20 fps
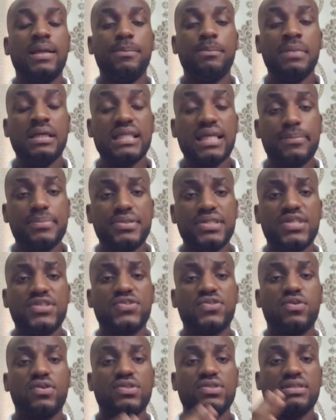Benjamin
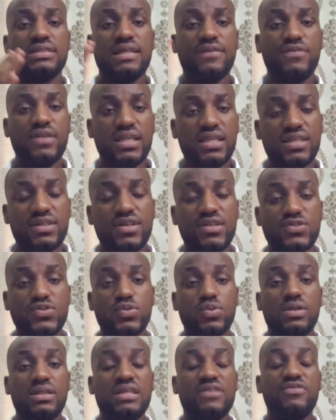Šeško is definitely going to
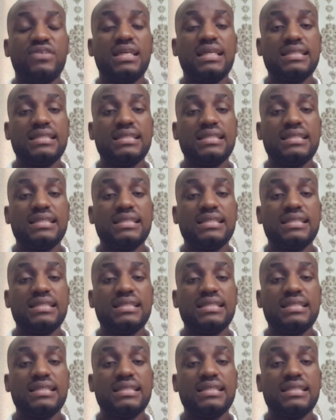leave